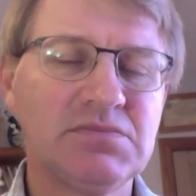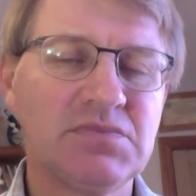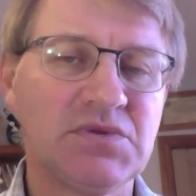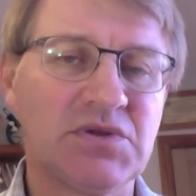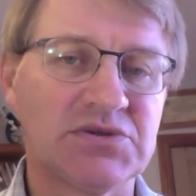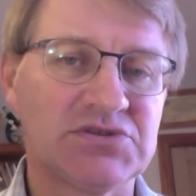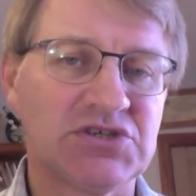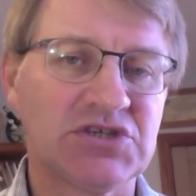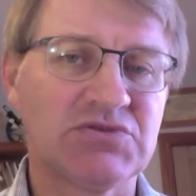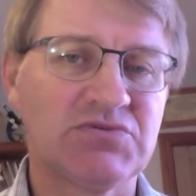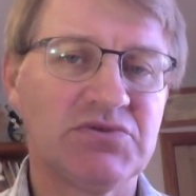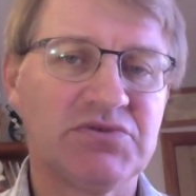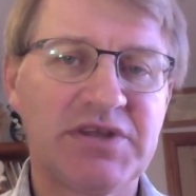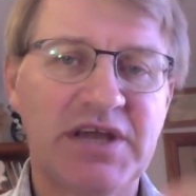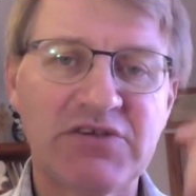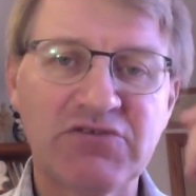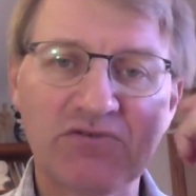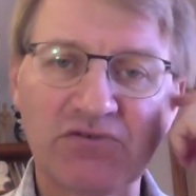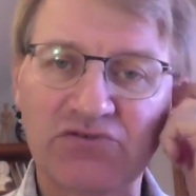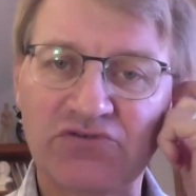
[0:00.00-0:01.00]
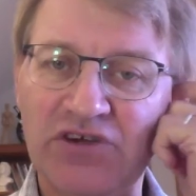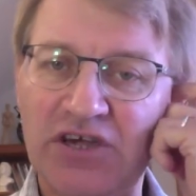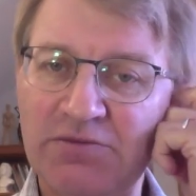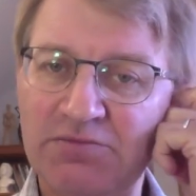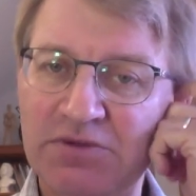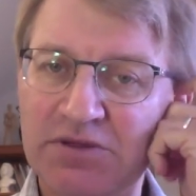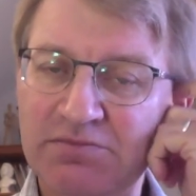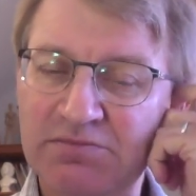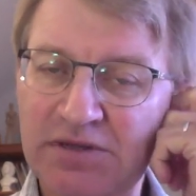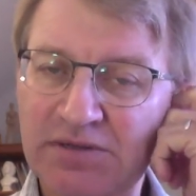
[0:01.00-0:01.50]
not just with natural
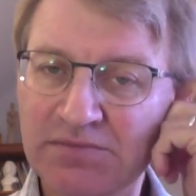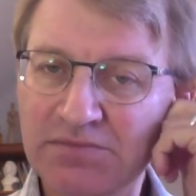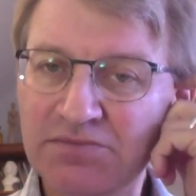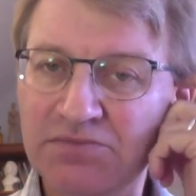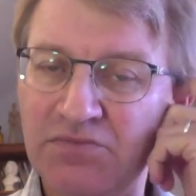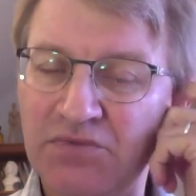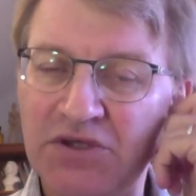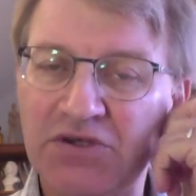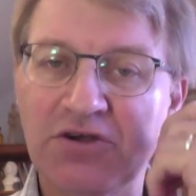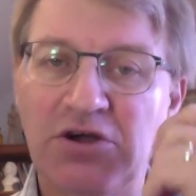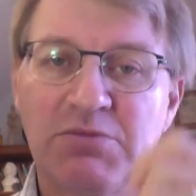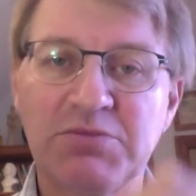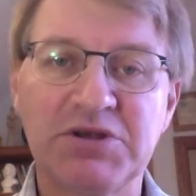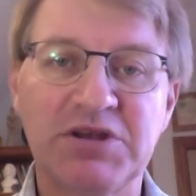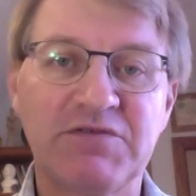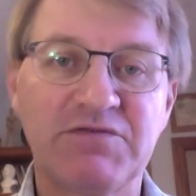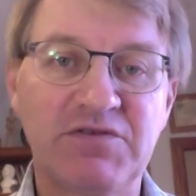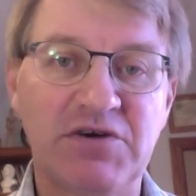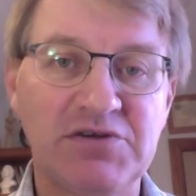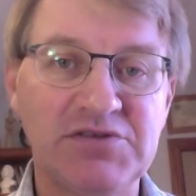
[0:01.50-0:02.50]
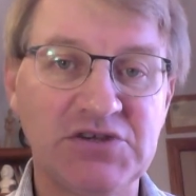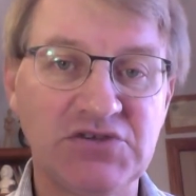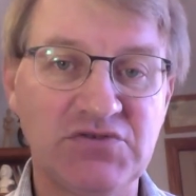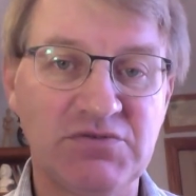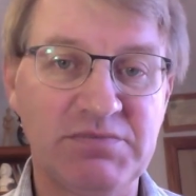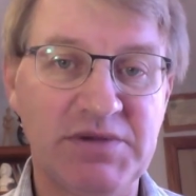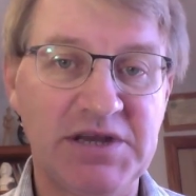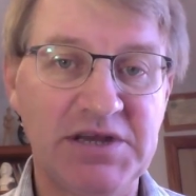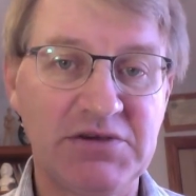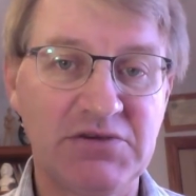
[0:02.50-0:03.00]
treatment, but we commonly find this
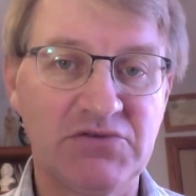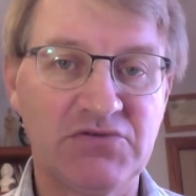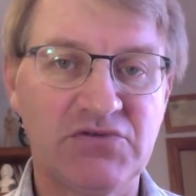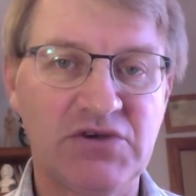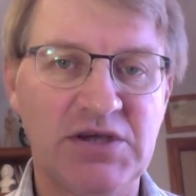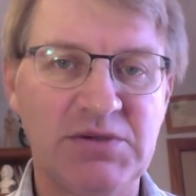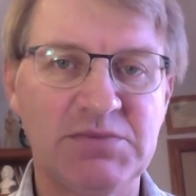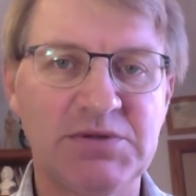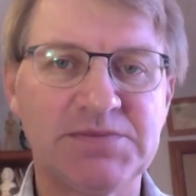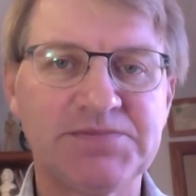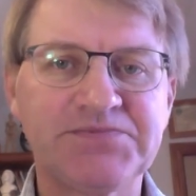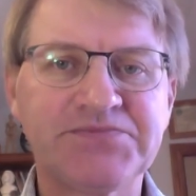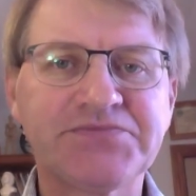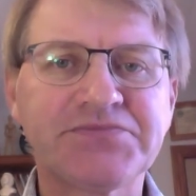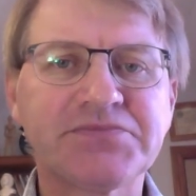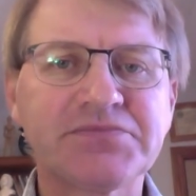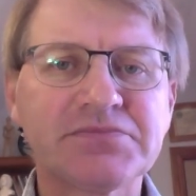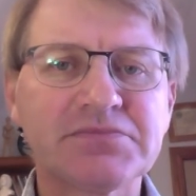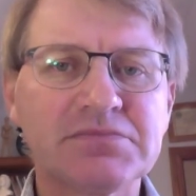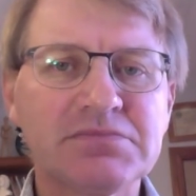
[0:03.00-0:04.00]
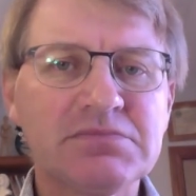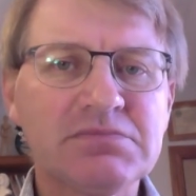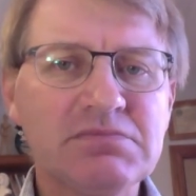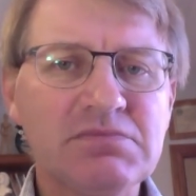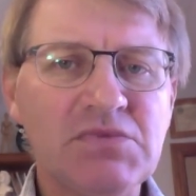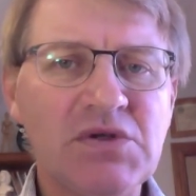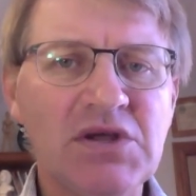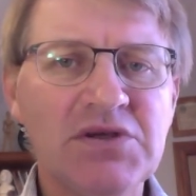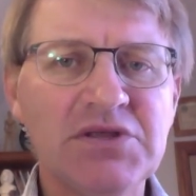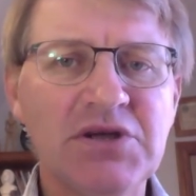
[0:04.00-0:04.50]
with medical treatment,
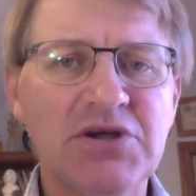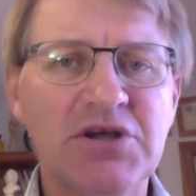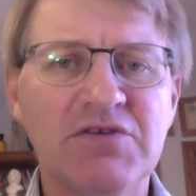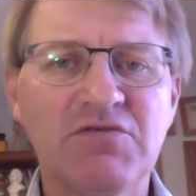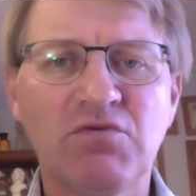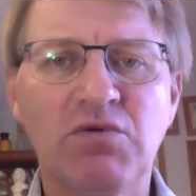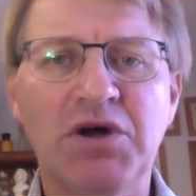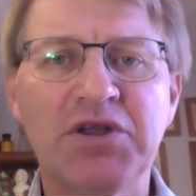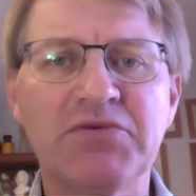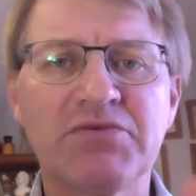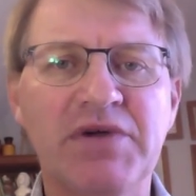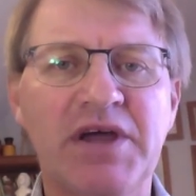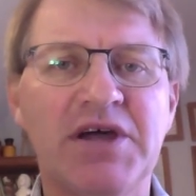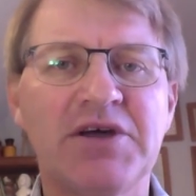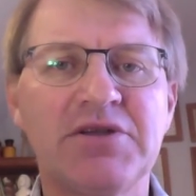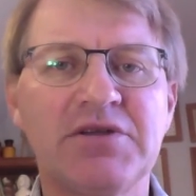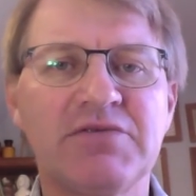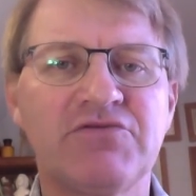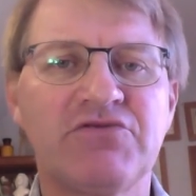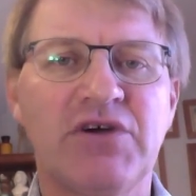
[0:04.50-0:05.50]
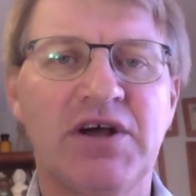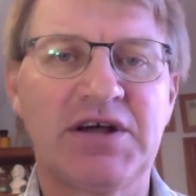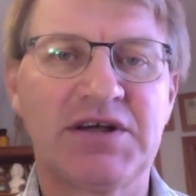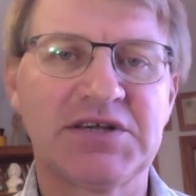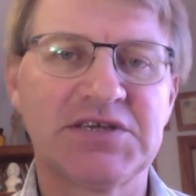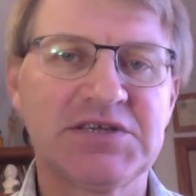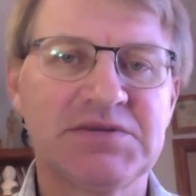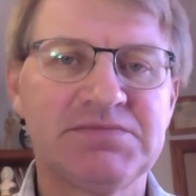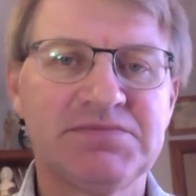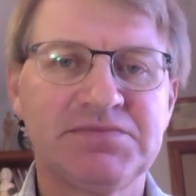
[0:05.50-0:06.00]
they'll give one round of drugs